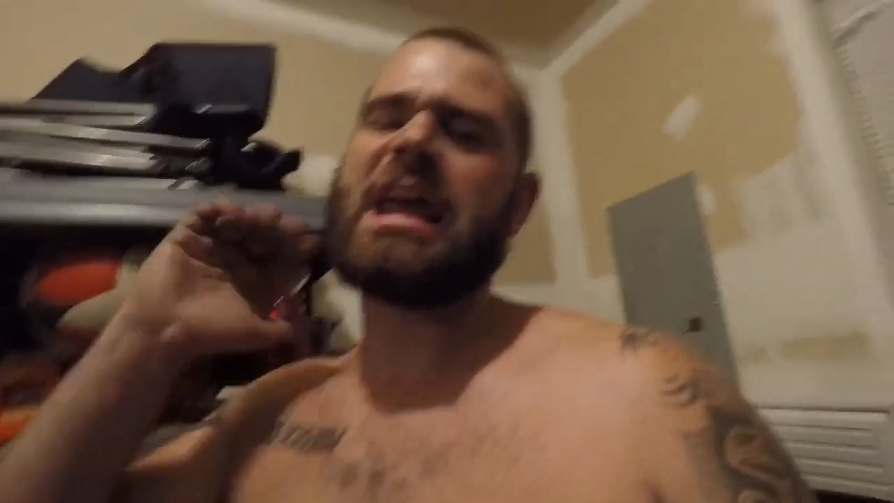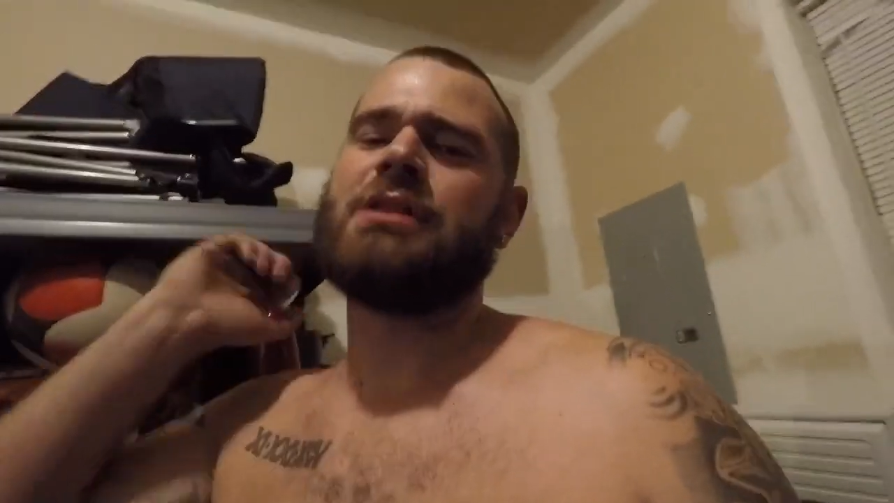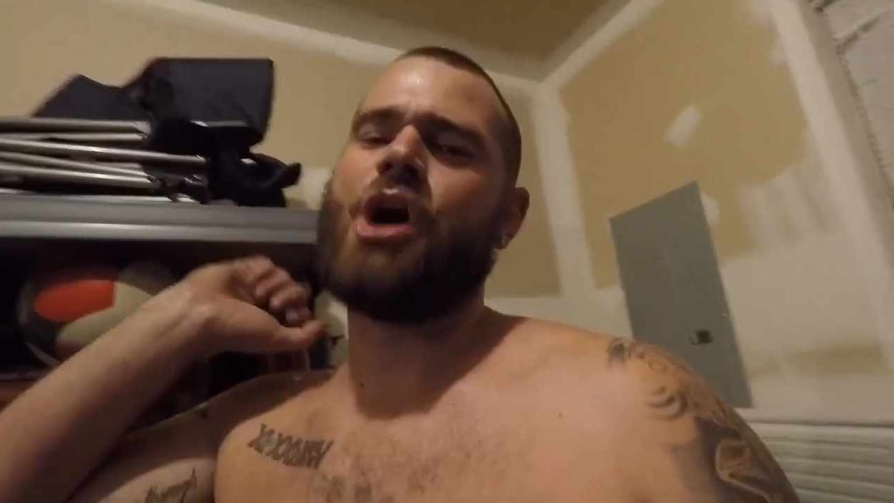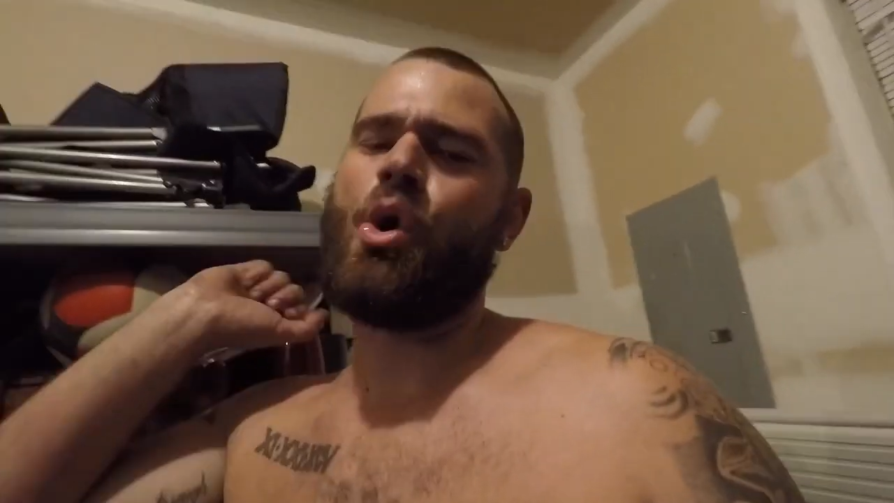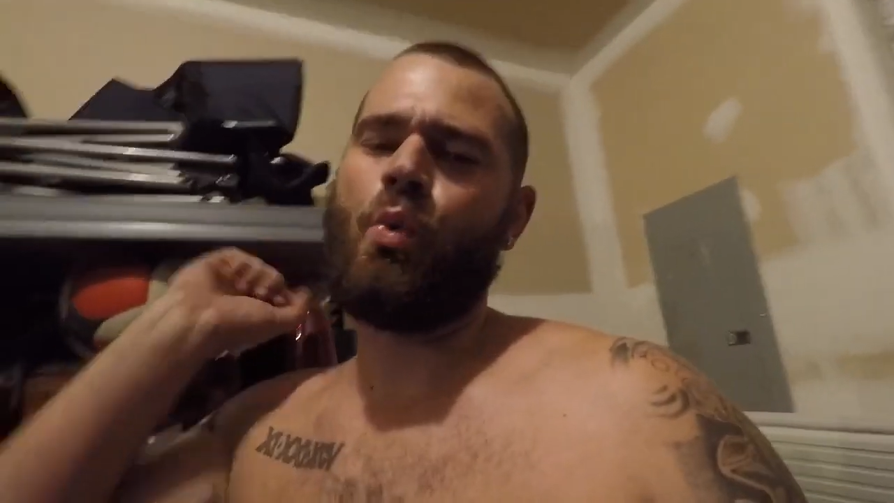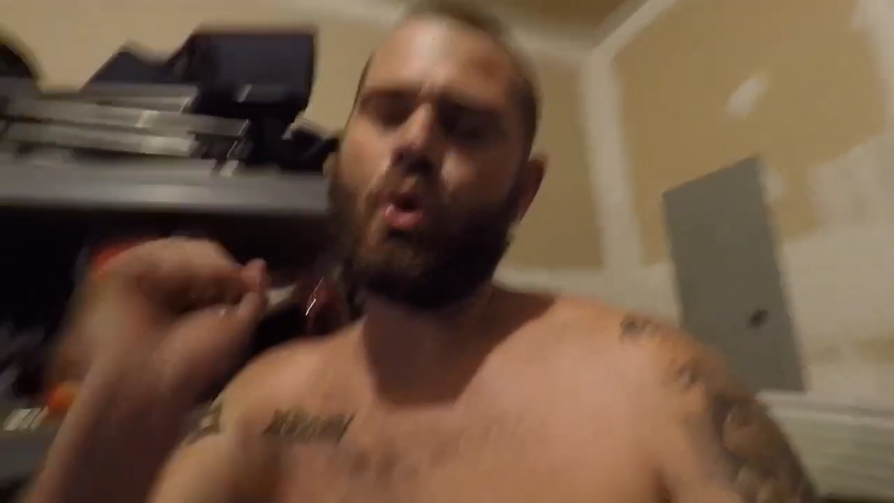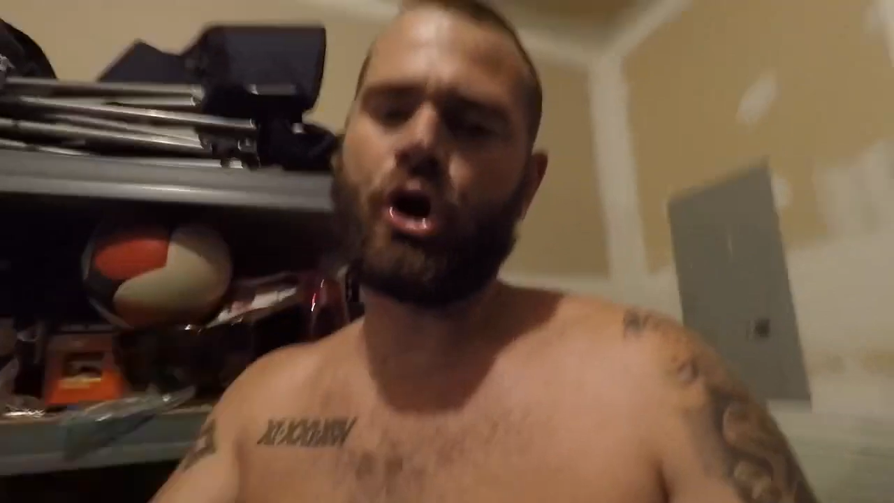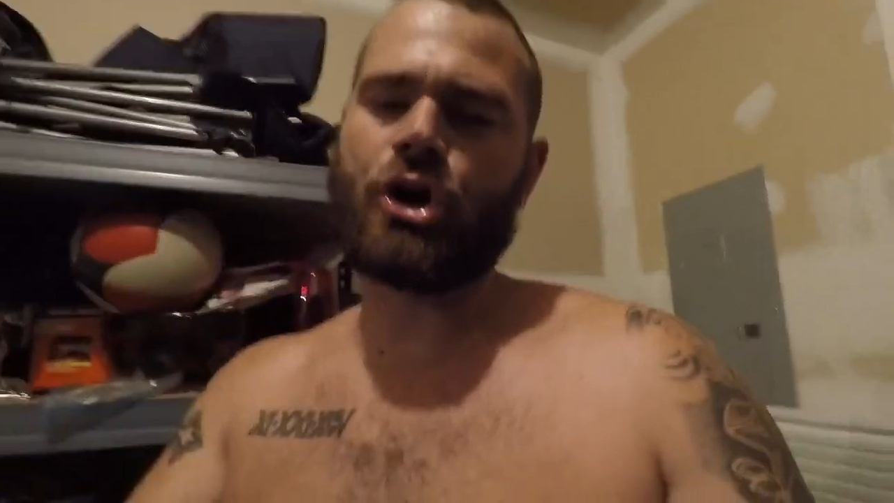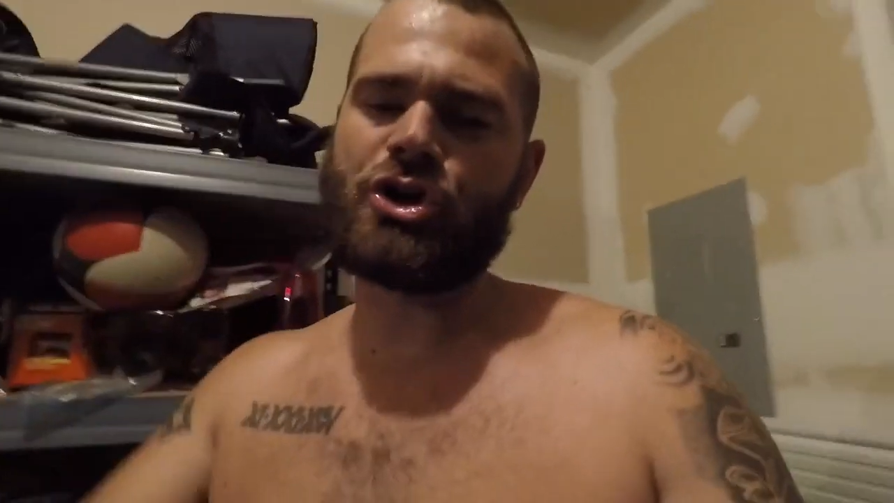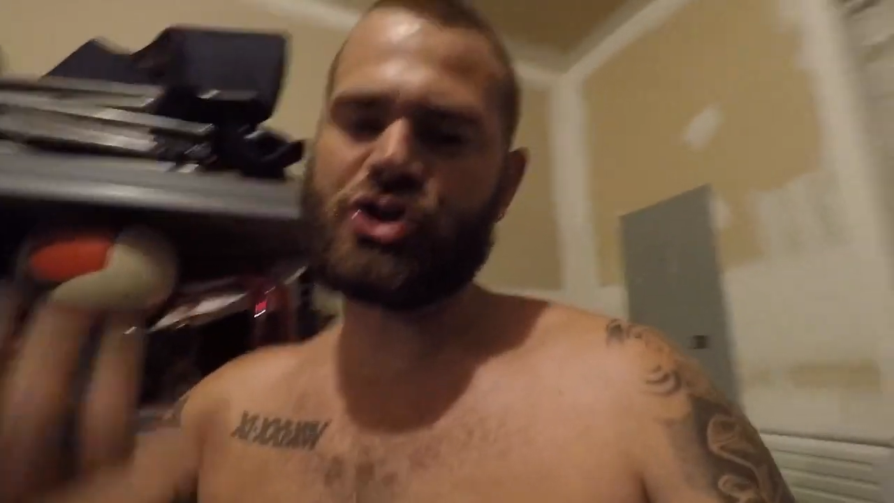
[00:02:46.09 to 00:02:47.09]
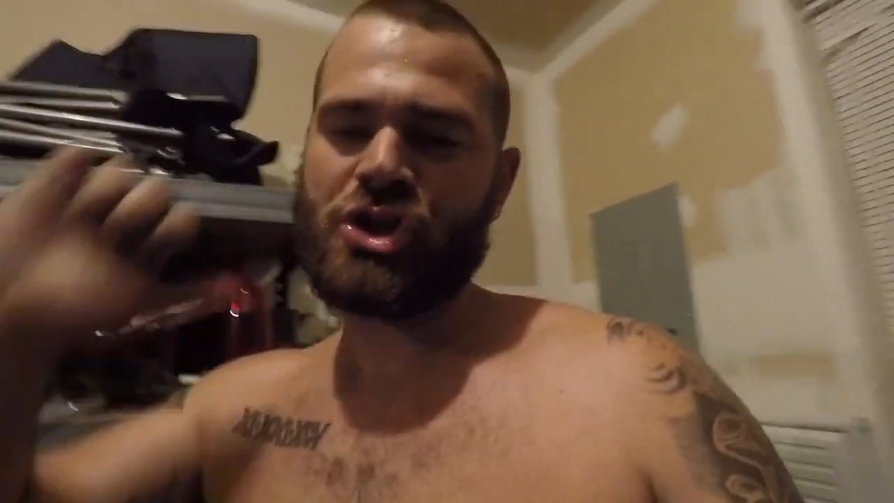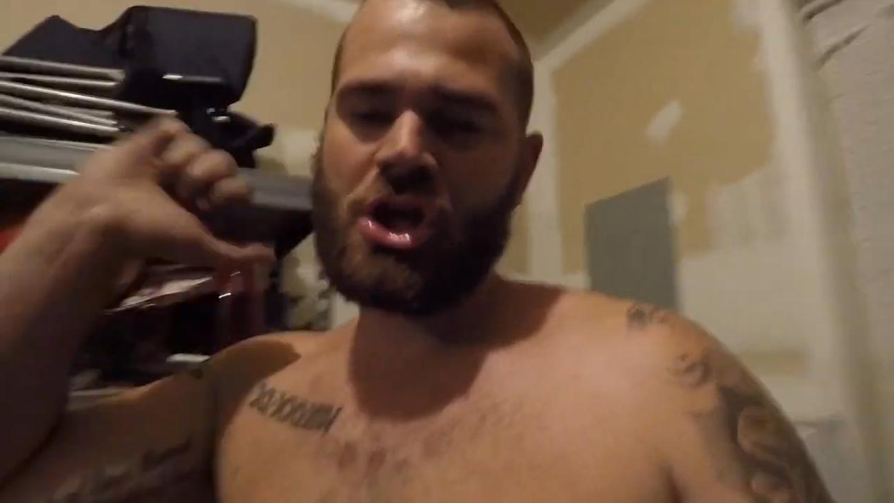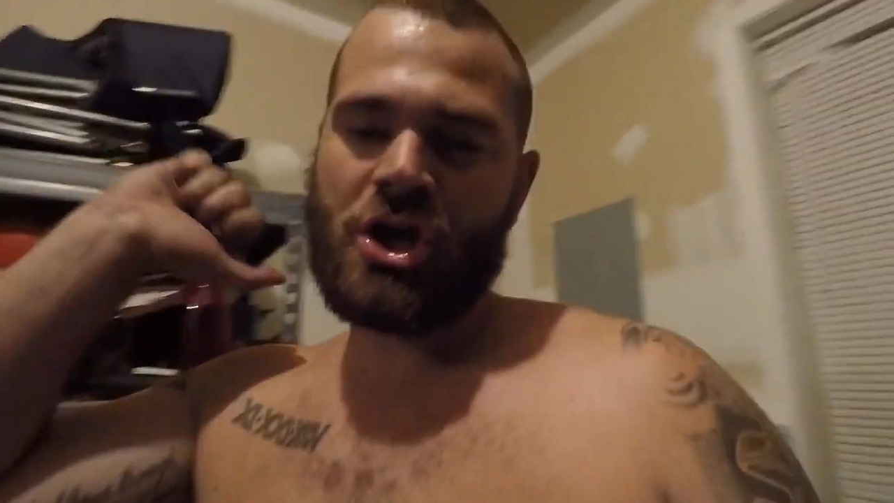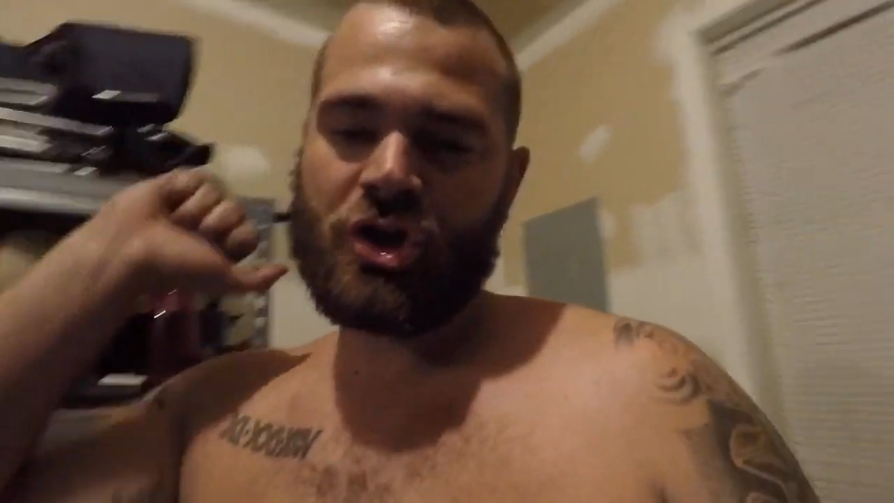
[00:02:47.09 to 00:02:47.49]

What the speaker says: in the worst